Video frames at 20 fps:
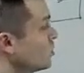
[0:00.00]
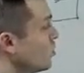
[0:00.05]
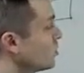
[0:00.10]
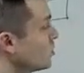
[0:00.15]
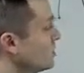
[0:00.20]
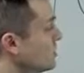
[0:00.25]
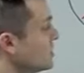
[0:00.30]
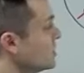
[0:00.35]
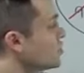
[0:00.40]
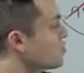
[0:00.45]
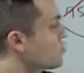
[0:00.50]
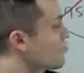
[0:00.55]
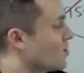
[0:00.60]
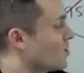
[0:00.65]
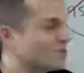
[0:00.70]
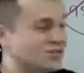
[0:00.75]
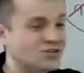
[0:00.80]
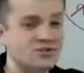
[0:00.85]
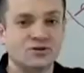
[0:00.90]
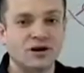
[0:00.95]
totally
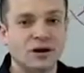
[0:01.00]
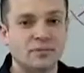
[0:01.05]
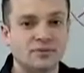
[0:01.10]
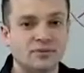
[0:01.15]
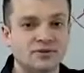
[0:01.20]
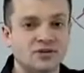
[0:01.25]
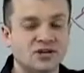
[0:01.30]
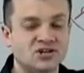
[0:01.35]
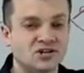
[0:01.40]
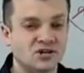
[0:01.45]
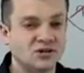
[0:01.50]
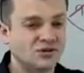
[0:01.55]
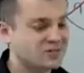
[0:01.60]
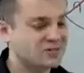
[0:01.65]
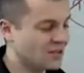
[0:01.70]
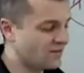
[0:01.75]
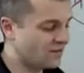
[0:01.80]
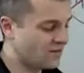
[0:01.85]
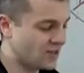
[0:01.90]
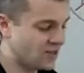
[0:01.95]
crushing your competition. You
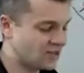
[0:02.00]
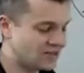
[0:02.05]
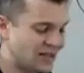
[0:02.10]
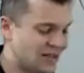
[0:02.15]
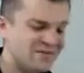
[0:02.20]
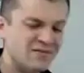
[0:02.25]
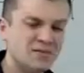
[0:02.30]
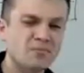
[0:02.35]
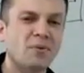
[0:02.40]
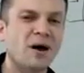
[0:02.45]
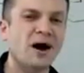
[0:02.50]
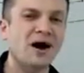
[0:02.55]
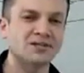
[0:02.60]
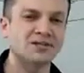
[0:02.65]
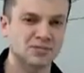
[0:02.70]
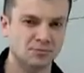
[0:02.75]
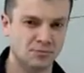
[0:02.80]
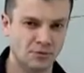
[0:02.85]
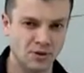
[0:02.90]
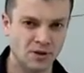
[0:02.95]
say, Vic, is that even
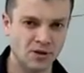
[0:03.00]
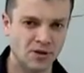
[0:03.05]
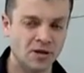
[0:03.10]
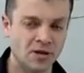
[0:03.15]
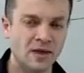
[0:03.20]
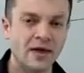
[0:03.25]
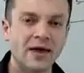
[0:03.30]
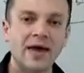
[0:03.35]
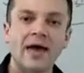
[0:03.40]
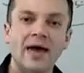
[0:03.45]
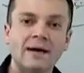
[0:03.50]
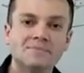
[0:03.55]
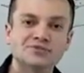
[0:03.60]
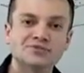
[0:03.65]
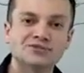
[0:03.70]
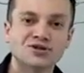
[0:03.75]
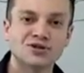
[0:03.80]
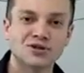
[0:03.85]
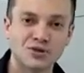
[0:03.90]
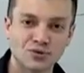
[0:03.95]
possible?
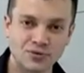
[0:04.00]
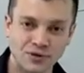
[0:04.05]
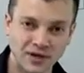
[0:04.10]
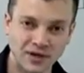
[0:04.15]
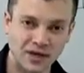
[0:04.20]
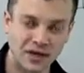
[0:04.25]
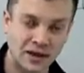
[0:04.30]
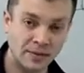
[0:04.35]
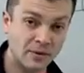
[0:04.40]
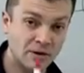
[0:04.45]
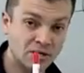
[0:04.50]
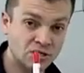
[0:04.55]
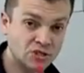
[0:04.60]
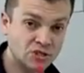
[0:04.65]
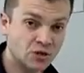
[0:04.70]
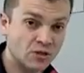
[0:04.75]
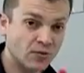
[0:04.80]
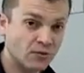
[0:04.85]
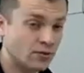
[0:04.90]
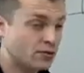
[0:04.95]
Absolutely, and I'm going to
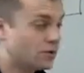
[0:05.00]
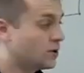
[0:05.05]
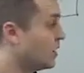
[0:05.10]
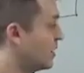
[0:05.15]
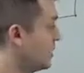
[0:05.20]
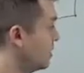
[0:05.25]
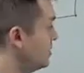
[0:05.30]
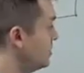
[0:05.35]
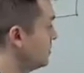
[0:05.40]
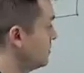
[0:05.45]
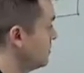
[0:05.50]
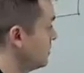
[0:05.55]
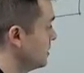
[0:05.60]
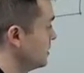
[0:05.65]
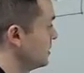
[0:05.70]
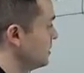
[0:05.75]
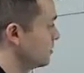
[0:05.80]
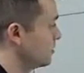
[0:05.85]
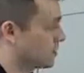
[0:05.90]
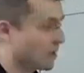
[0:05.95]
show you in a
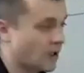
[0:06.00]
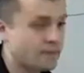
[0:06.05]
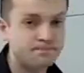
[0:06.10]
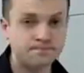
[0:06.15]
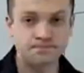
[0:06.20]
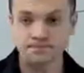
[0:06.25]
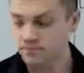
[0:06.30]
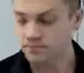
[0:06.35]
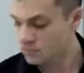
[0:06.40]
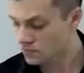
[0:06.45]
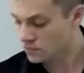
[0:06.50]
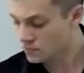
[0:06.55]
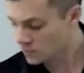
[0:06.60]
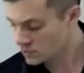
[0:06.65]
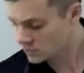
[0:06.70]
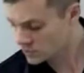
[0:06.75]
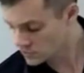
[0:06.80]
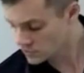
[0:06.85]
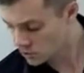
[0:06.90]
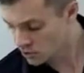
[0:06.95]
minute here, okay?
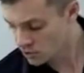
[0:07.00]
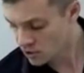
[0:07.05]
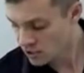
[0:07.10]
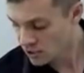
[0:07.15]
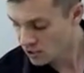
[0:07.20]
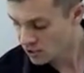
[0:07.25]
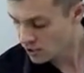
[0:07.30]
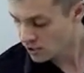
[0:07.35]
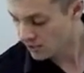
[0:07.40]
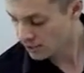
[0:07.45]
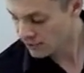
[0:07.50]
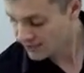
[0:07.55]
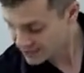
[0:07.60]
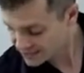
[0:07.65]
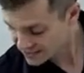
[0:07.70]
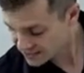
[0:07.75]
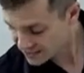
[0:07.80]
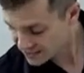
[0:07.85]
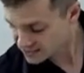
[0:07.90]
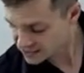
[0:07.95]
So
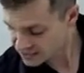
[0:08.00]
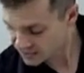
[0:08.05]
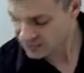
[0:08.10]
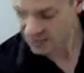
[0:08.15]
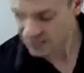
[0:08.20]
this is